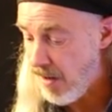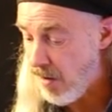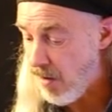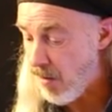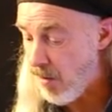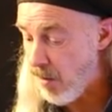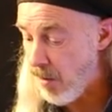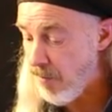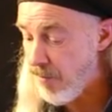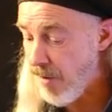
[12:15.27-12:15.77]

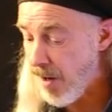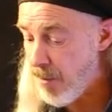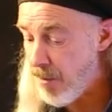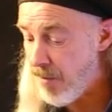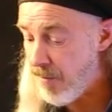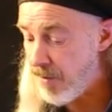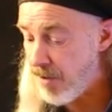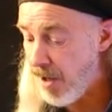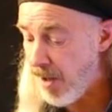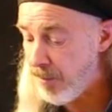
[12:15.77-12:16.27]
Or if I
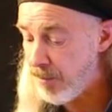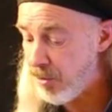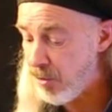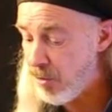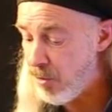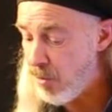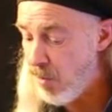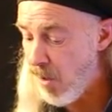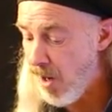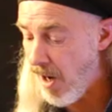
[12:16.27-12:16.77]
move it up
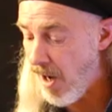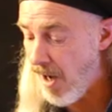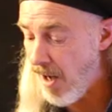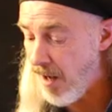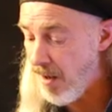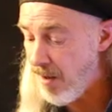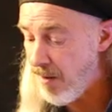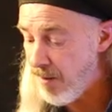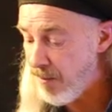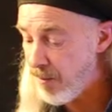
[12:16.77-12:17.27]

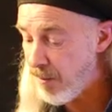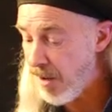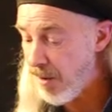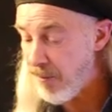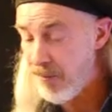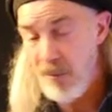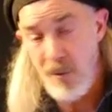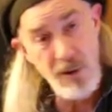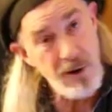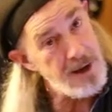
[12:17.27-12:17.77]
to
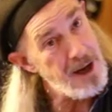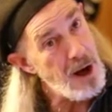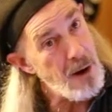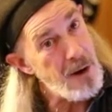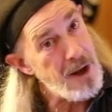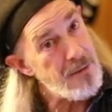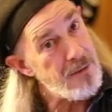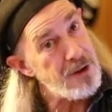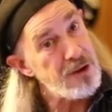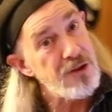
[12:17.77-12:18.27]
fret 4, now
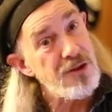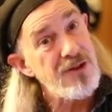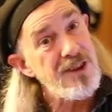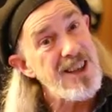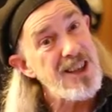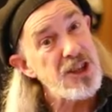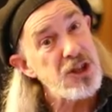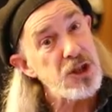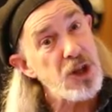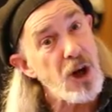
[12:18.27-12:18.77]
I have a
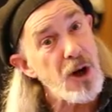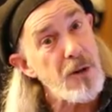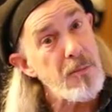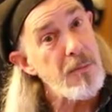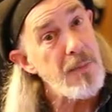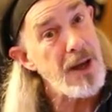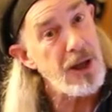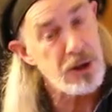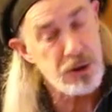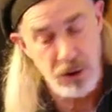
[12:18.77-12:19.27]
C sharp
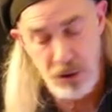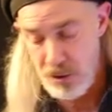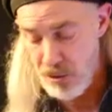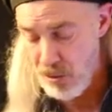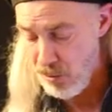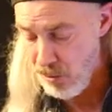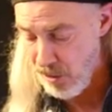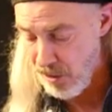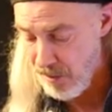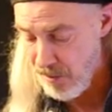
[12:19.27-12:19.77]
major
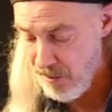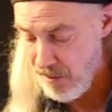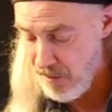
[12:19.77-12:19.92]
chord.